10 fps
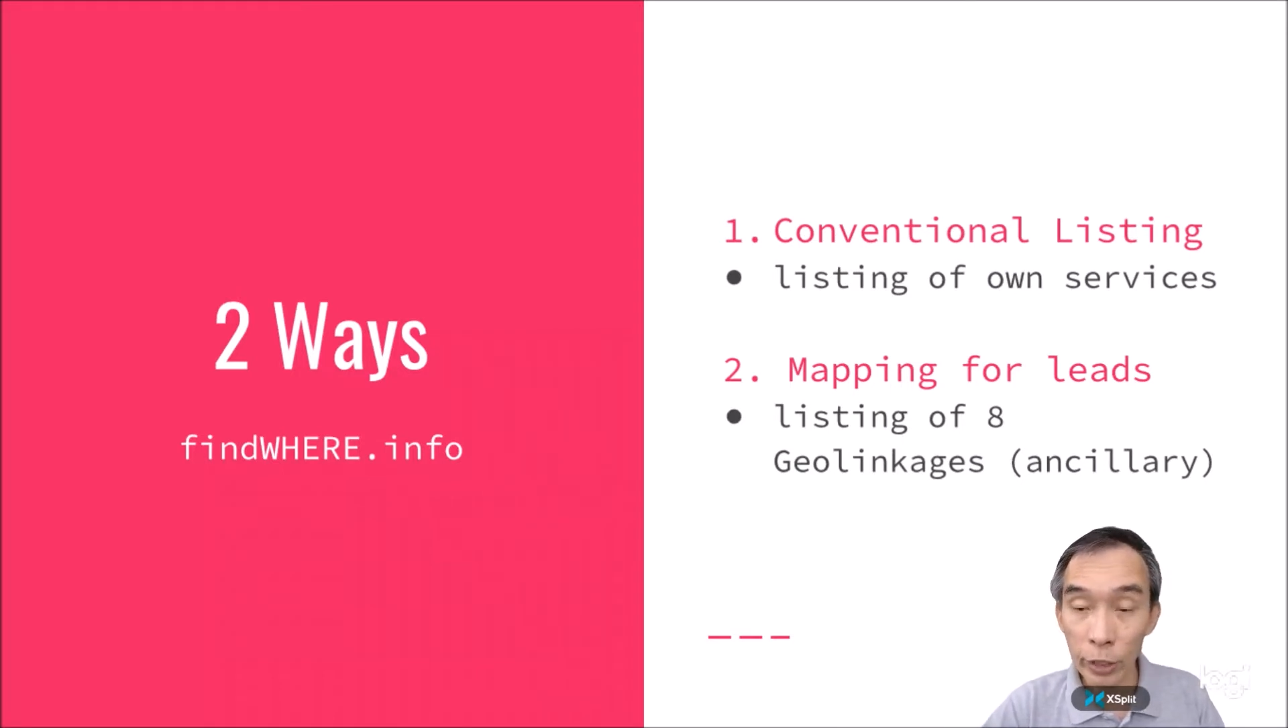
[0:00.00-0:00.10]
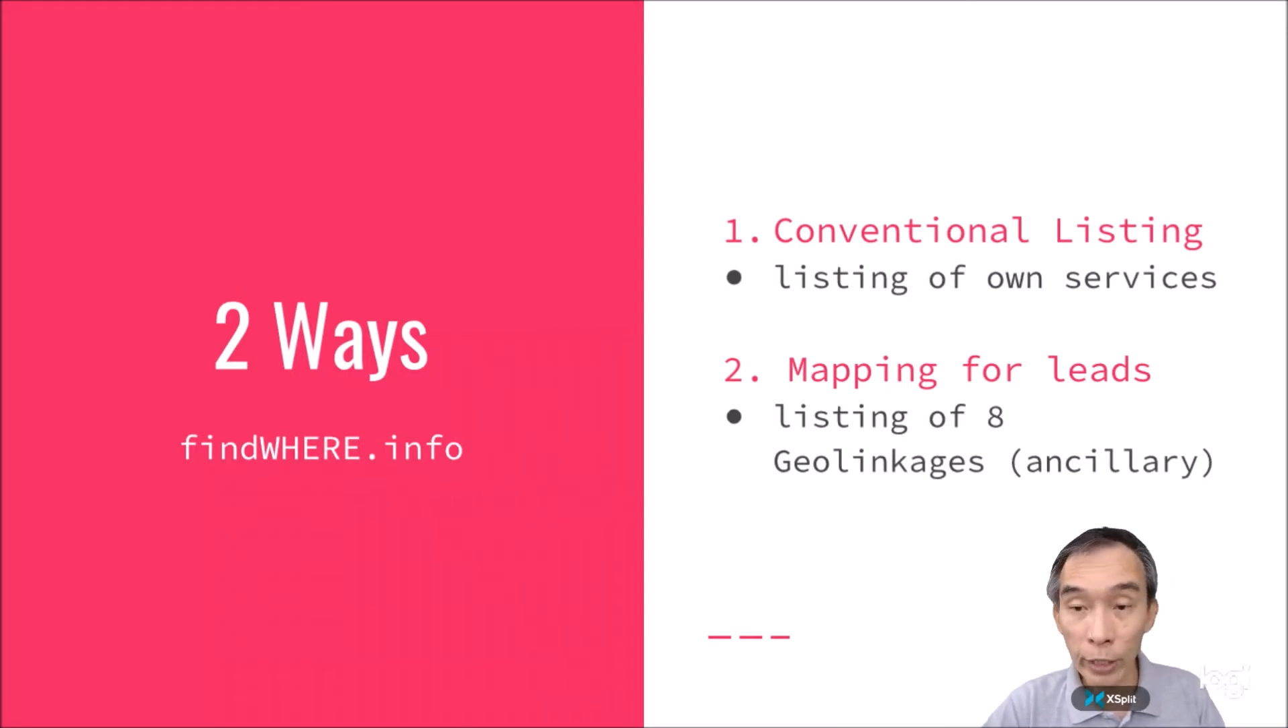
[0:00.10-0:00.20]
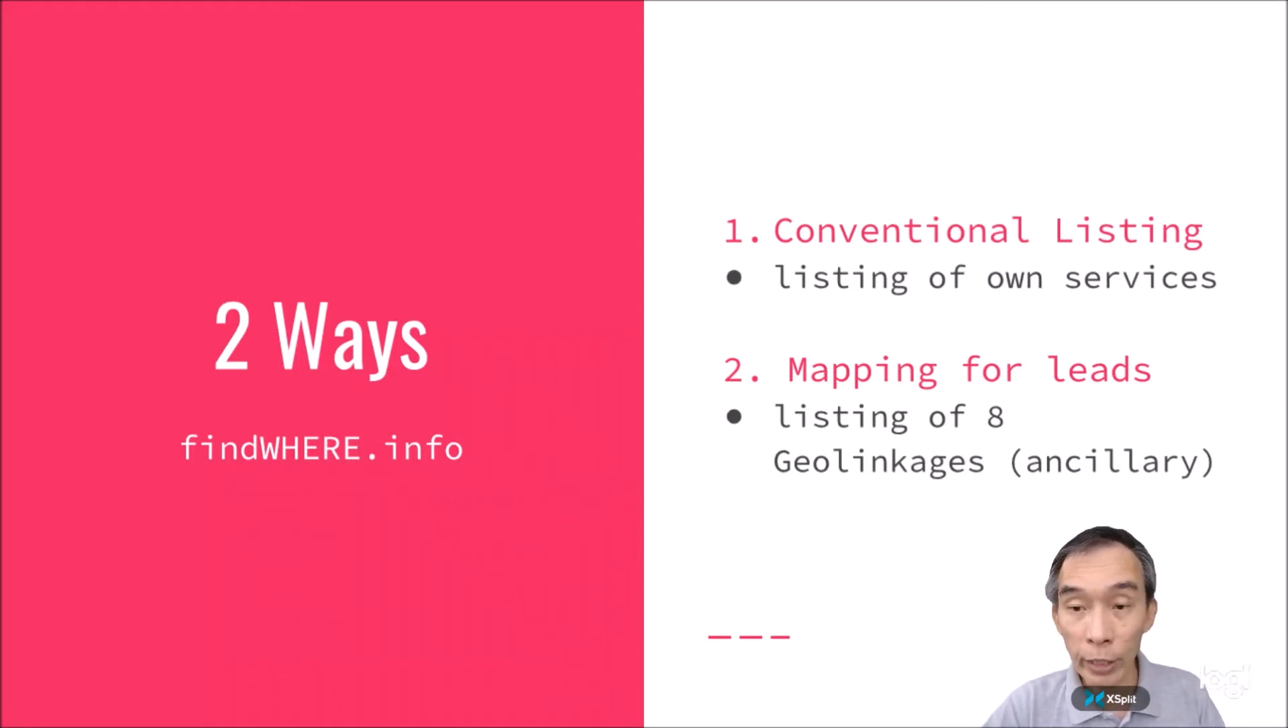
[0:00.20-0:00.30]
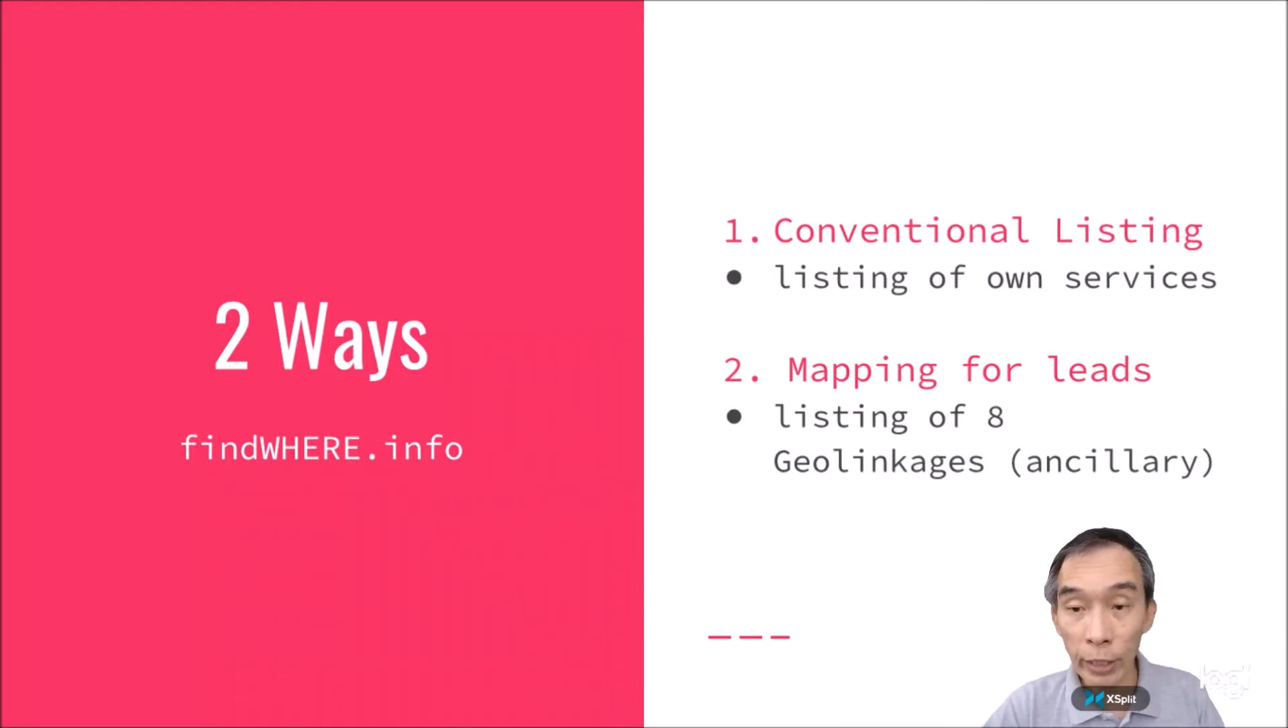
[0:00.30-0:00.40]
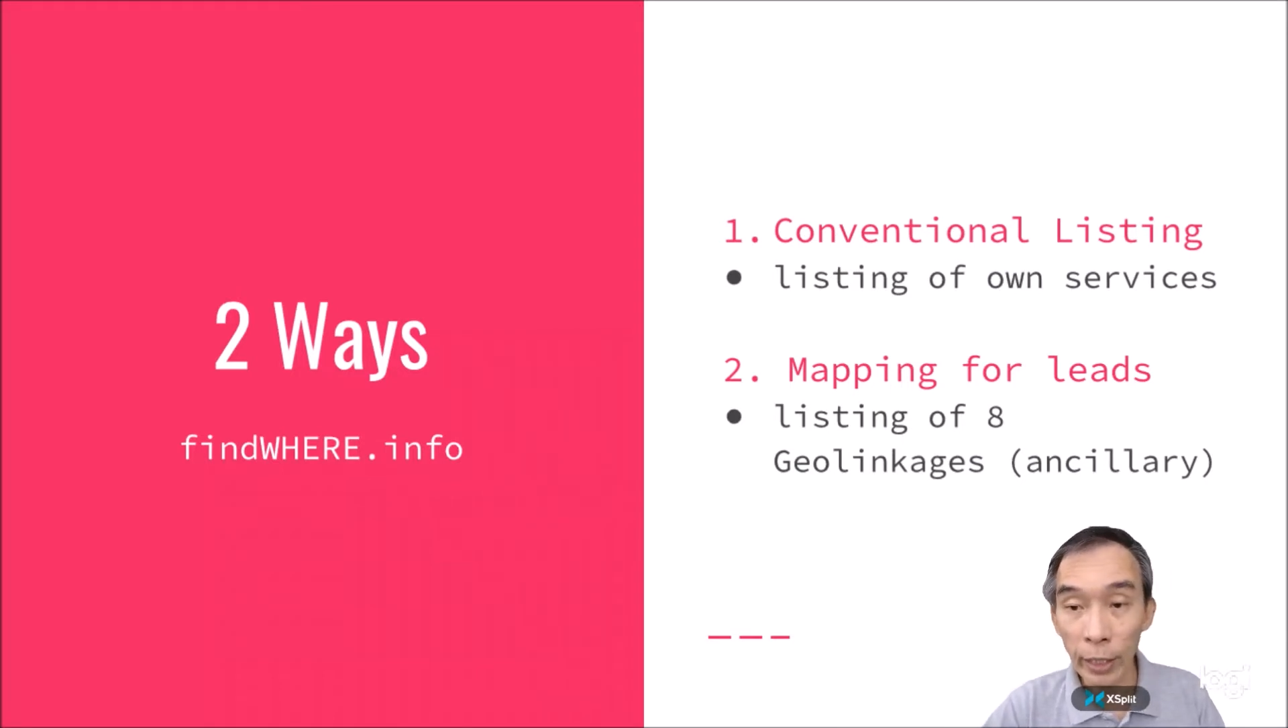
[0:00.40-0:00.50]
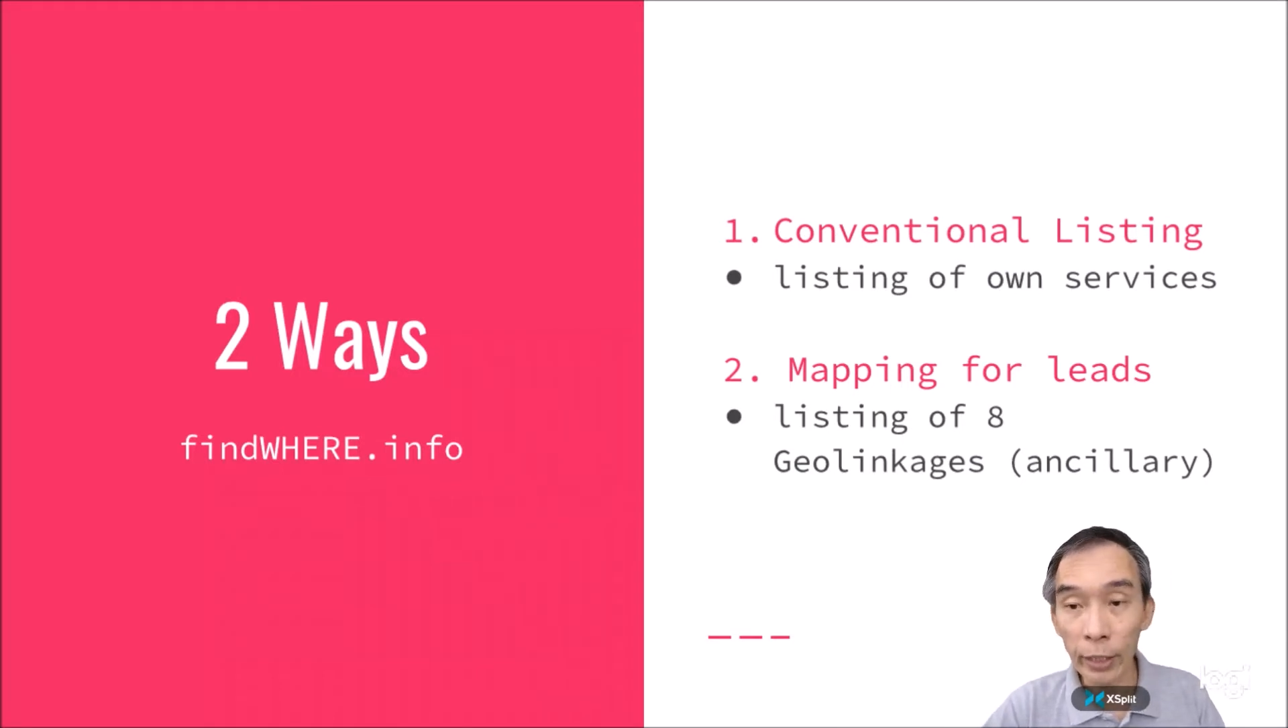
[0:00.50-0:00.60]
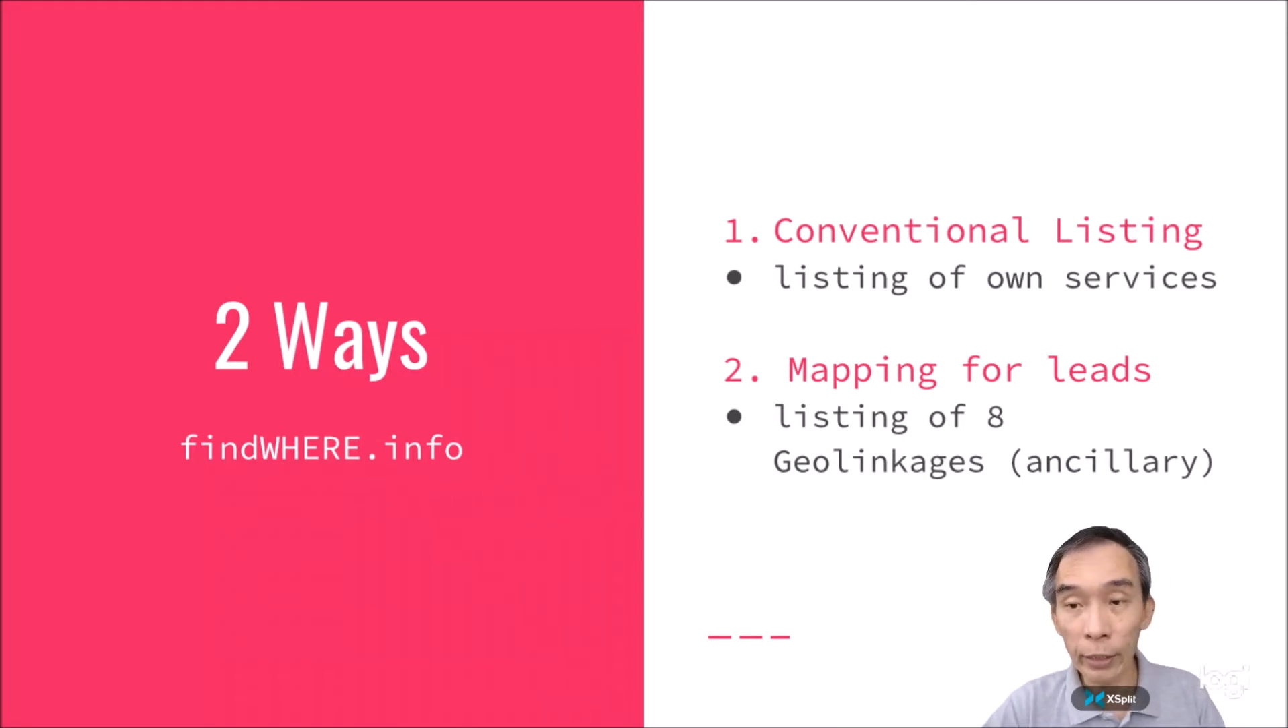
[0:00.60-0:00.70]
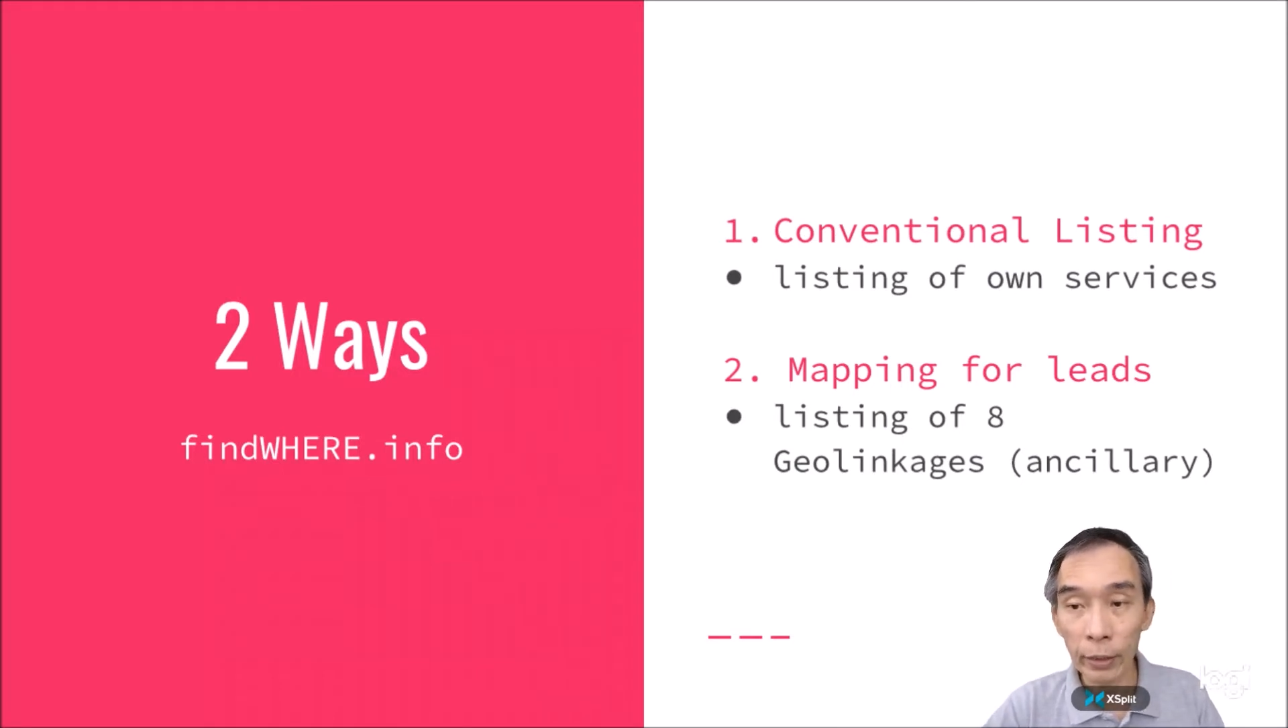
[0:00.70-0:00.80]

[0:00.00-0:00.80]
can